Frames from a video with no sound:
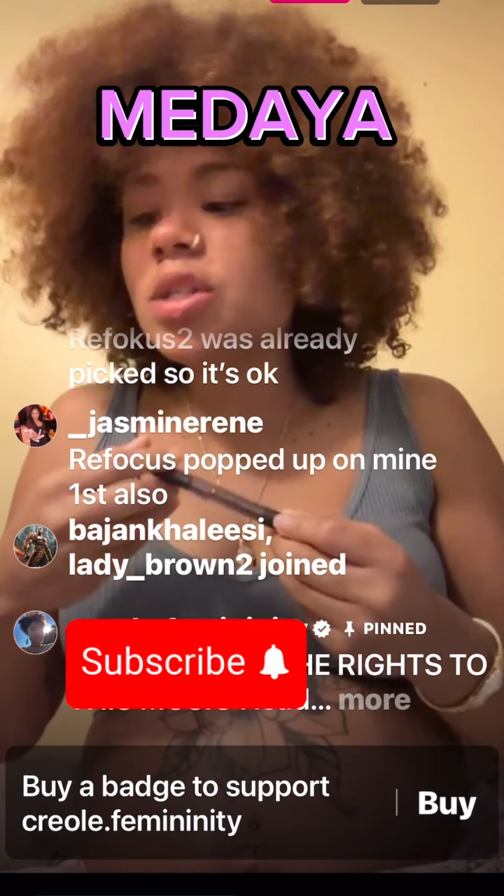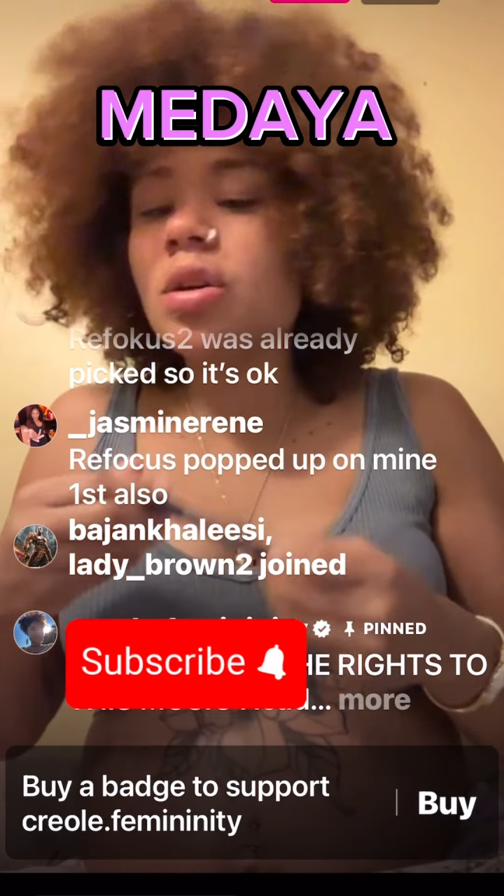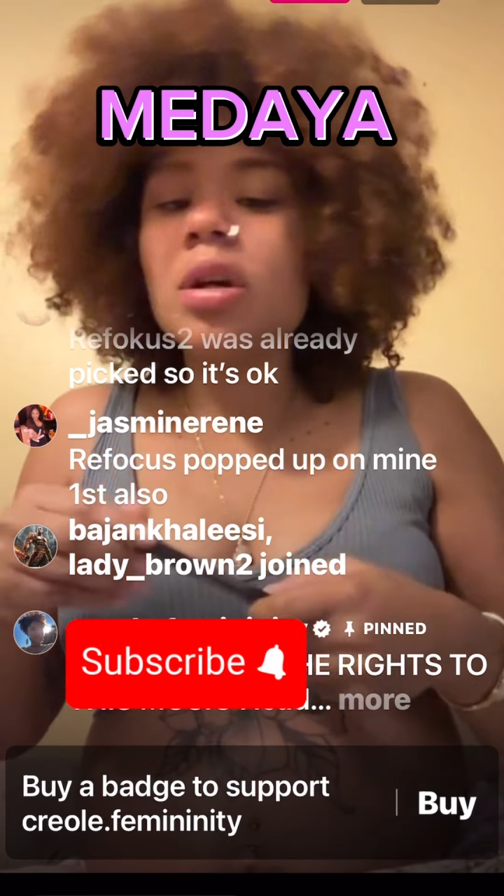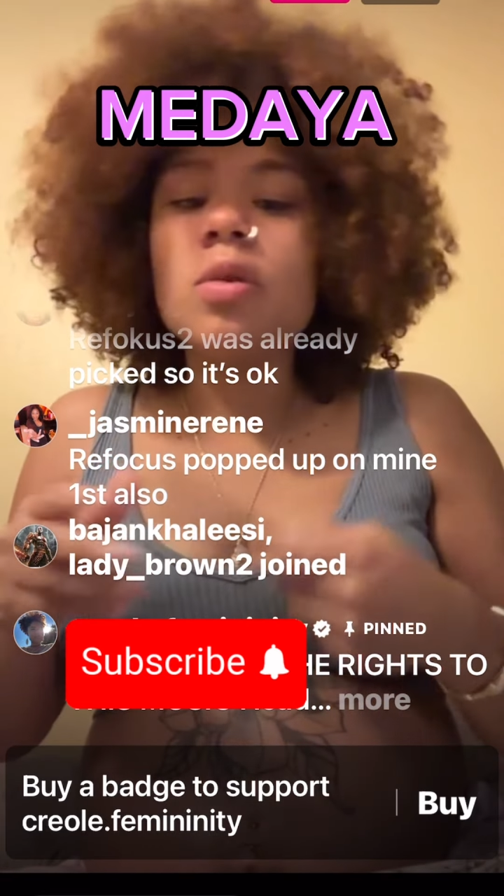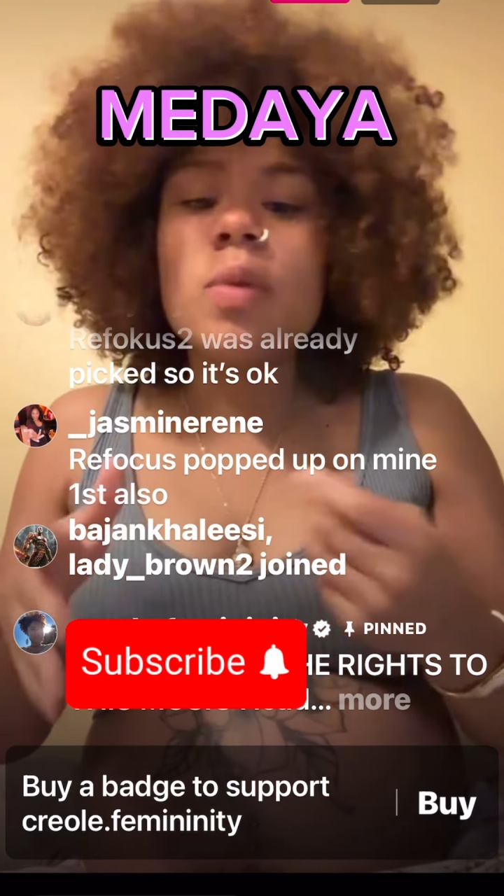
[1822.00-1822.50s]
in
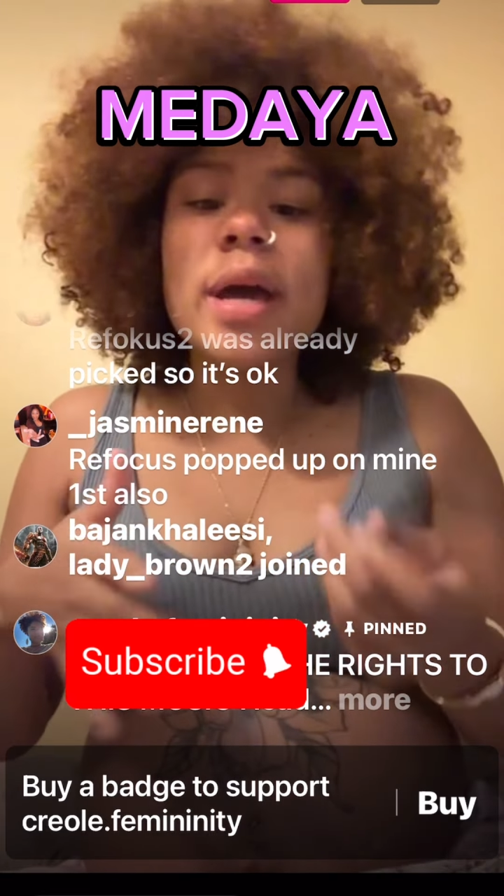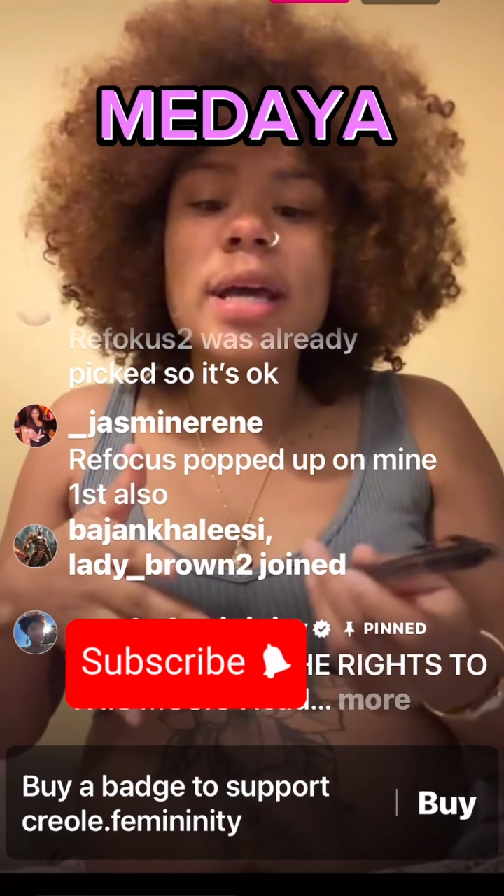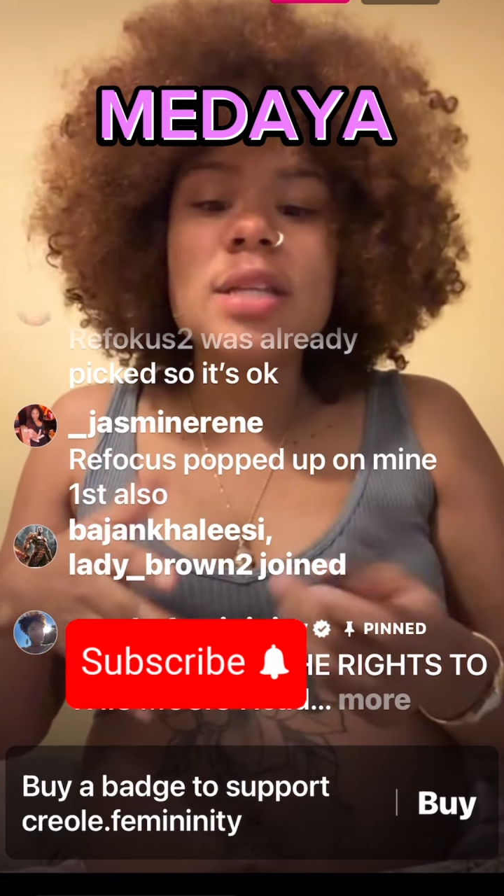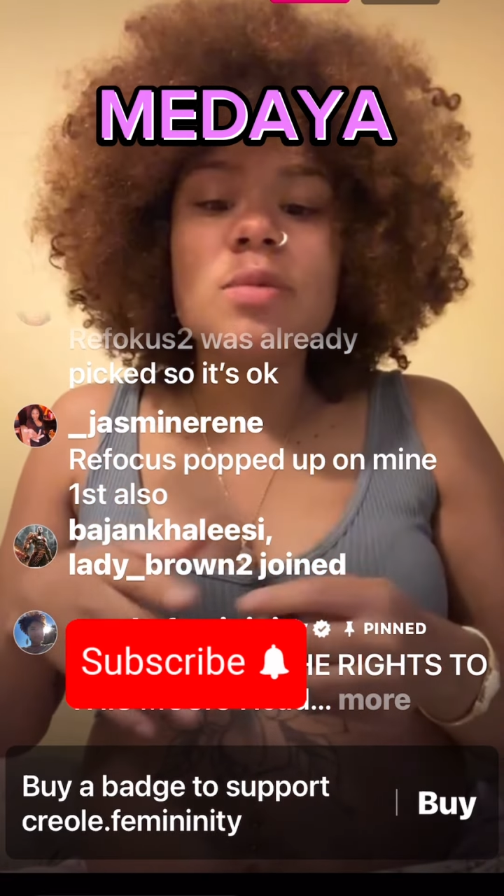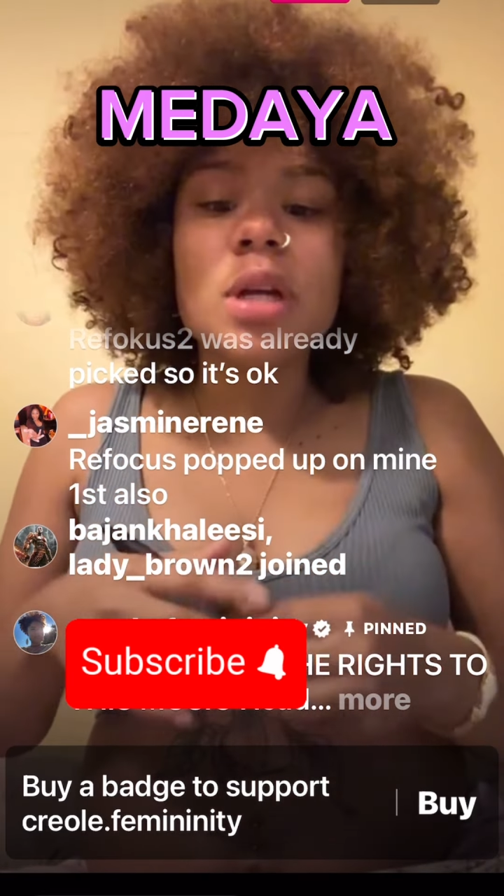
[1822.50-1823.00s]
certain
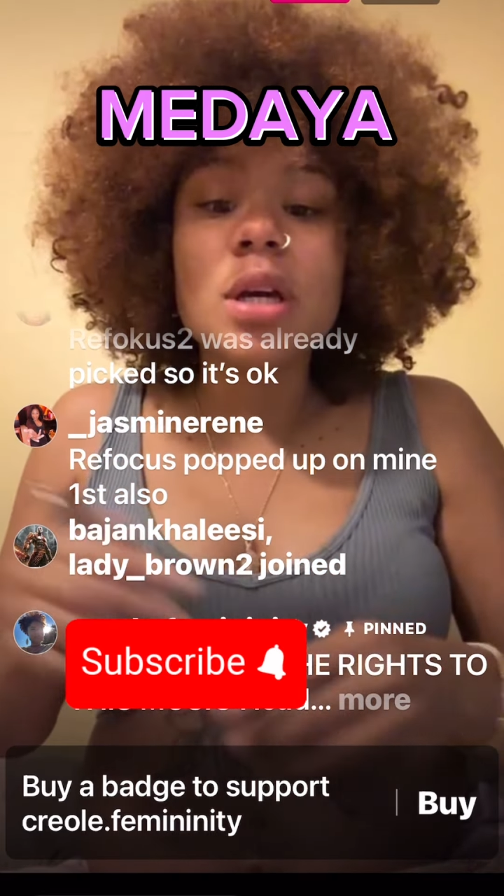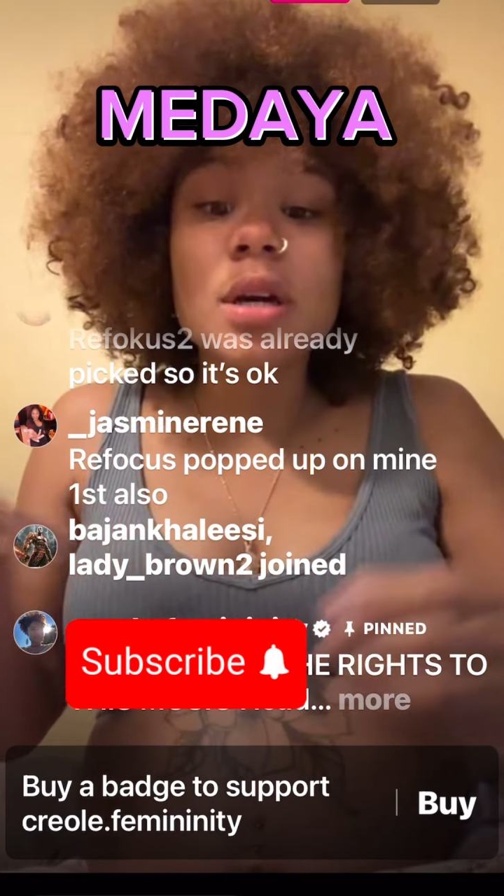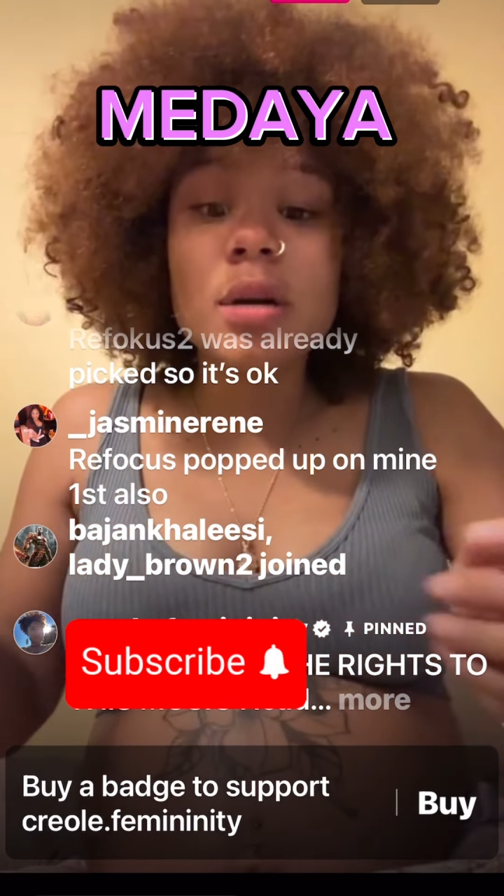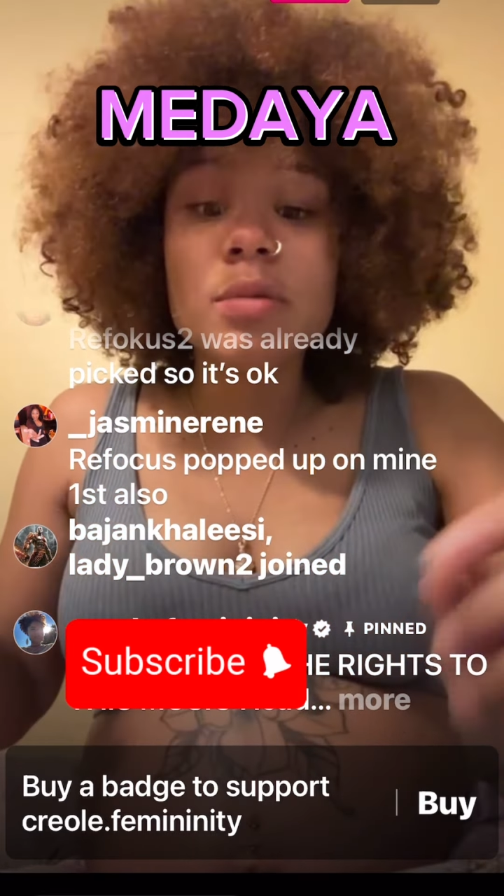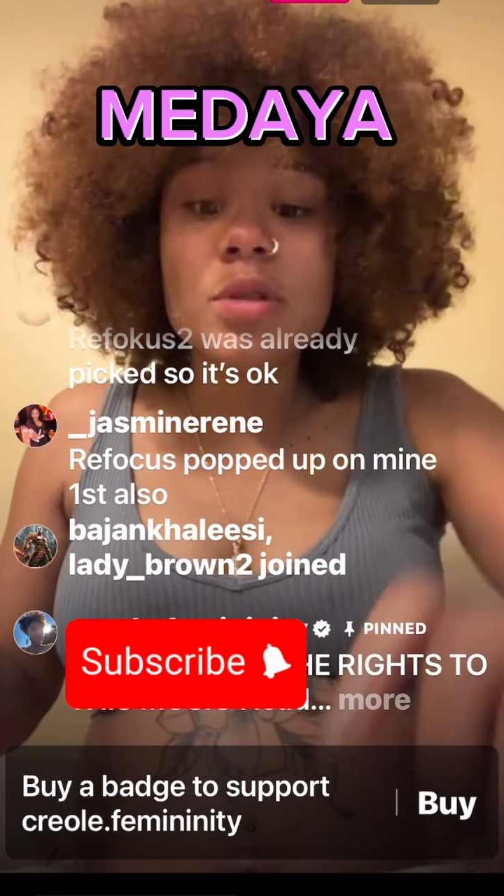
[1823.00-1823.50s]
ways when it
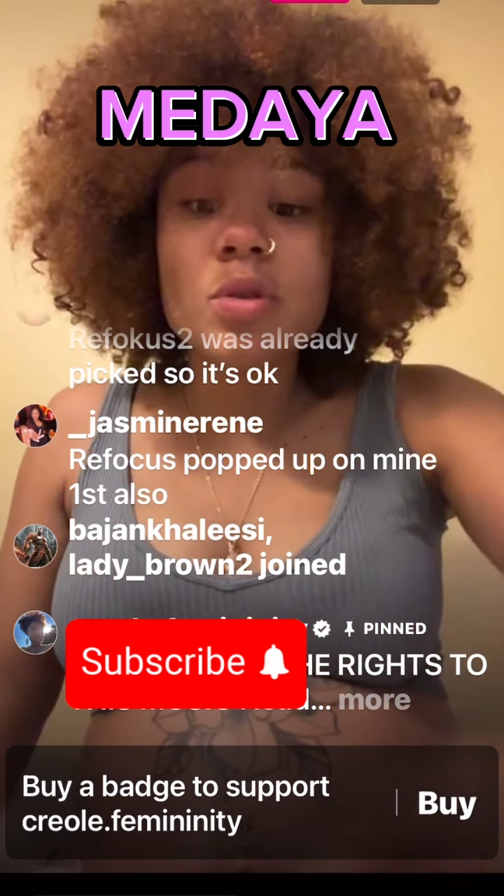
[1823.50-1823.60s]
comes